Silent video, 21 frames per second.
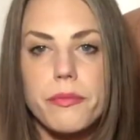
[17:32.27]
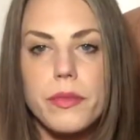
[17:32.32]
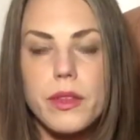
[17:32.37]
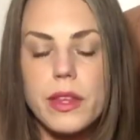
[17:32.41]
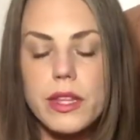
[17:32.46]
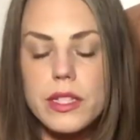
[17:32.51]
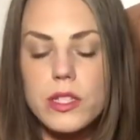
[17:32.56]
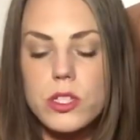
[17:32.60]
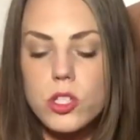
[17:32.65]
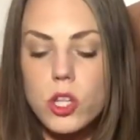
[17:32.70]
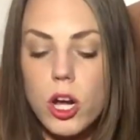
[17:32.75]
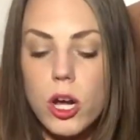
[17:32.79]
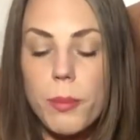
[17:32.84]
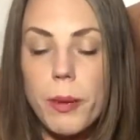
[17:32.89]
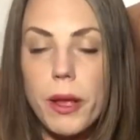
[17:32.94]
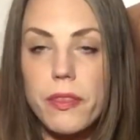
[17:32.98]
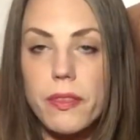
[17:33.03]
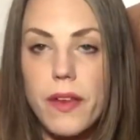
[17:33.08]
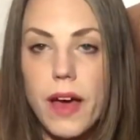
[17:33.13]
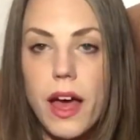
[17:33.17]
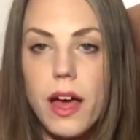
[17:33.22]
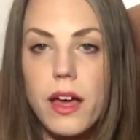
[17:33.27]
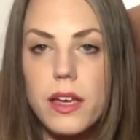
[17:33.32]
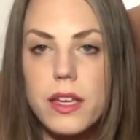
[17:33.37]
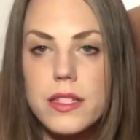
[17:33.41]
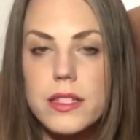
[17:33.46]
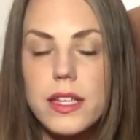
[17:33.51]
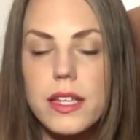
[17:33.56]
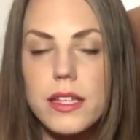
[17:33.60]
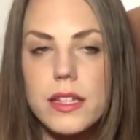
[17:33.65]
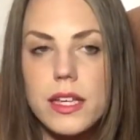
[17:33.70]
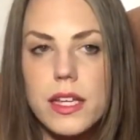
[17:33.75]
Let's talk about that,
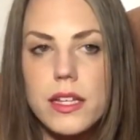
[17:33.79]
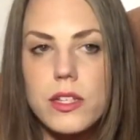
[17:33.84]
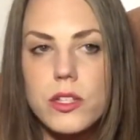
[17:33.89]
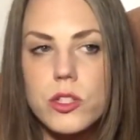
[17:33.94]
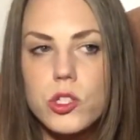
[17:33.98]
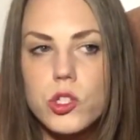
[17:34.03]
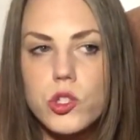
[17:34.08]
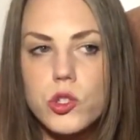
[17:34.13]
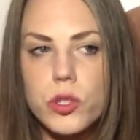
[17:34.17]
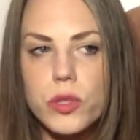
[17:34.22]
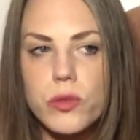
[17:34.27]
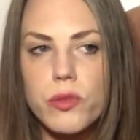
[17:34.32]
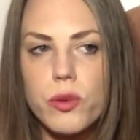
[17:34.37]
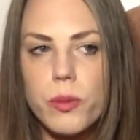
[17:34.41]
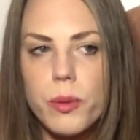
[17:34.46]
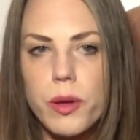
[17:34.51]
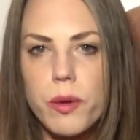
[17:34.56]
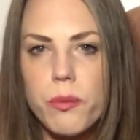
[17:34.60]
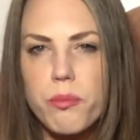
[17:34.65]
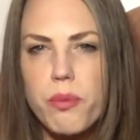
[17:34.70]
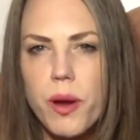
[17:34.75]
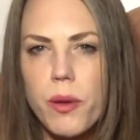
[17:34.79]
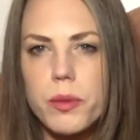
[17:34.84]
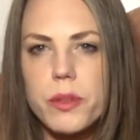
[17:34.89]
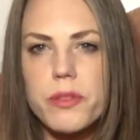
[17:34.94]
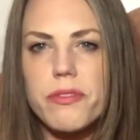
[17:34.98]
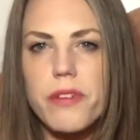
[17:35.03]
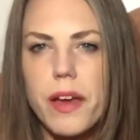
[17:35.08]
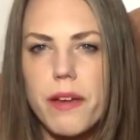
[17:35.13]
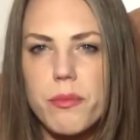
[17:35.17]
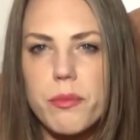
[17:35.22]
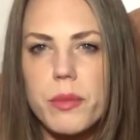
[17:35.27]
because I laid in the street for about probably
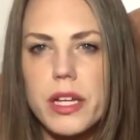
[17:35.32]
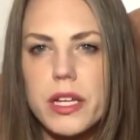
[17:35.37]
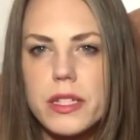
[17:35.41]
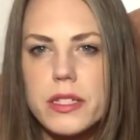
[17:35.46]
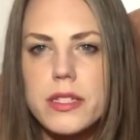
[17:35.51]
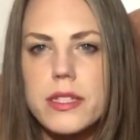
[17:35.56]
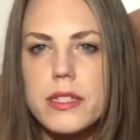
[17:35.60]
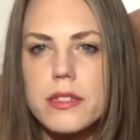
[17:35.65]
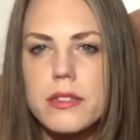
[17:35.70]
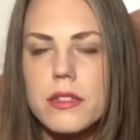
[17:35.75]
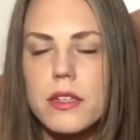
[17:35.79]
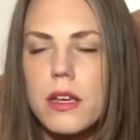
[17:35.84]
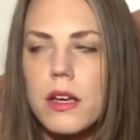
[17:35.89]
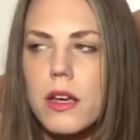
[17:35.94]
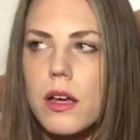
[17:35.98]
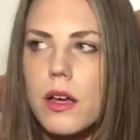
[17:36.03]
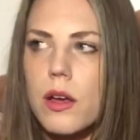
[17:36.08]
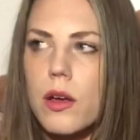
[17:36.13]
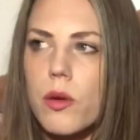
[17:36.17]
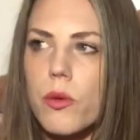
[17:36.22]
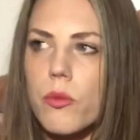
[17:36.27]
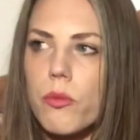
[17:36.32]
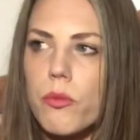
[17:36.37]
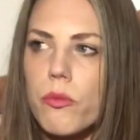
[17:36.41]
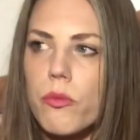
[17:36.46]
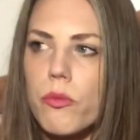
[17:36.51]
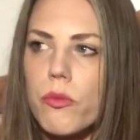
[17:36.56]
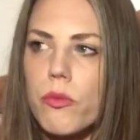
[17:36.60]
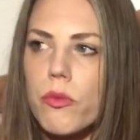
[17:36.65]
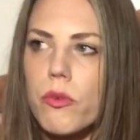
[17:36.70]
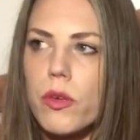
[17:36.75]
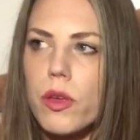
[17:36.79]
5 minutes, and
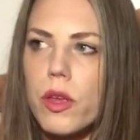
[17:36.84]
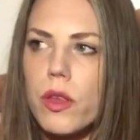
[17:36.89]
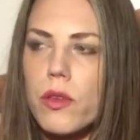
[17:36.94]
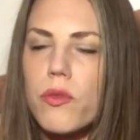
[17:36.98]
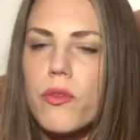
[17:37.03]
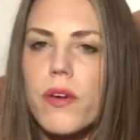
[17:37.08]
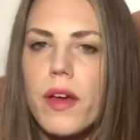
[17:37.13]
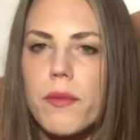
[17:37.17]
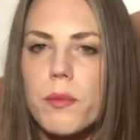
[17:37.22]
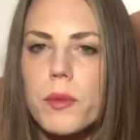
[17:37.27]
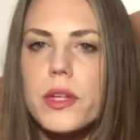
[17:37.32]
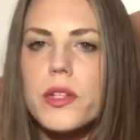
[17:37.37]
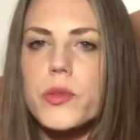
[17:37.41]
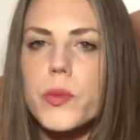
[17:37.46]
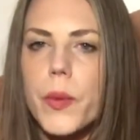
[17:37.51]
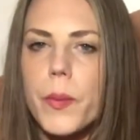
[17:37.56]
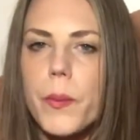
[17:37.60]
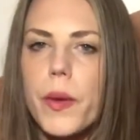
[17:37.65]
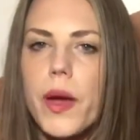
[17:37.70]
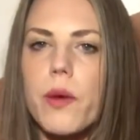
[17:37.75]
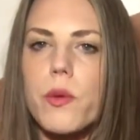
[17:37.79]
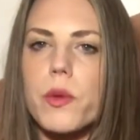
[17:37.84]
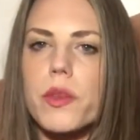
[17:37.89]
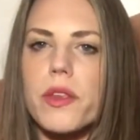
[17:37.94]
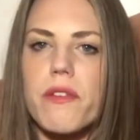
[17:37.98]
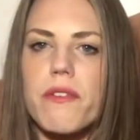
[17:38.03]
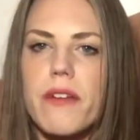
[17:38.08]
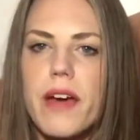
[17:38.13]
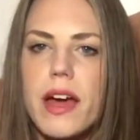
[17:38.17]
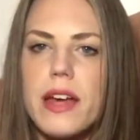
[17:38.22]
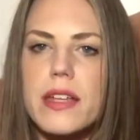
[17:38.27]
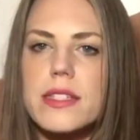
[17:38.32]
5 minutes went by really
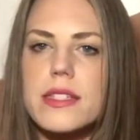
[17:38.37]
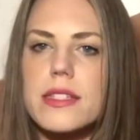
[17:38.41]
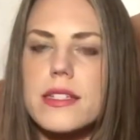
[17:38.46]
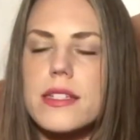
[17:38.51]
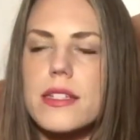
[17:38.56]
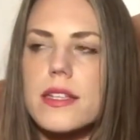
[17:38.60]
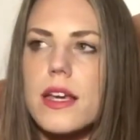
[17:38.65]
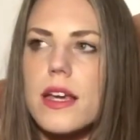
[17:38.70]
fast.